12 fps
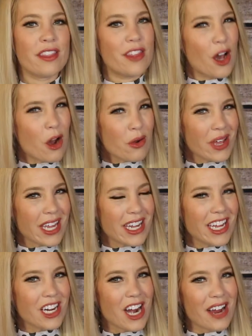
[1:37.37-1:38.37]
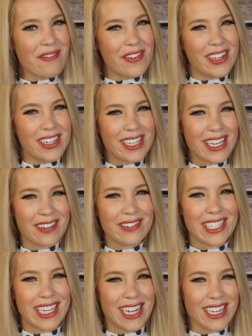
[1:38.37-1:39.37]
The oak in here I feel
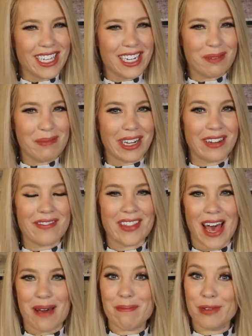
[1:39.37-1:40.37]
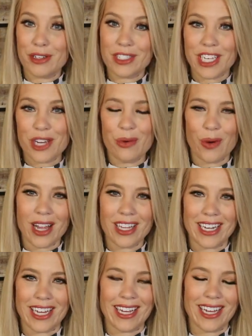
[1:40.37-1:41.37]
gives it a little bit of that boozy
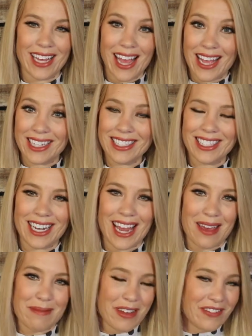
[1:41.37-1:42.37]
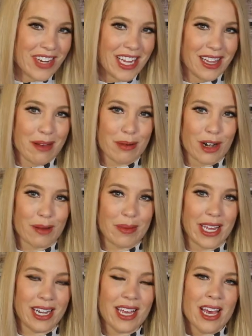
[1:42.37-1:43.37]
quality, hence the name Vanilla
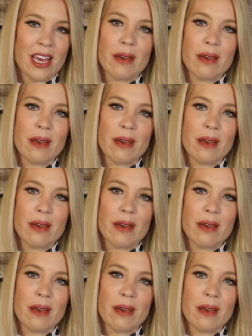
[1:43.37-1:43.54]
Bourbon,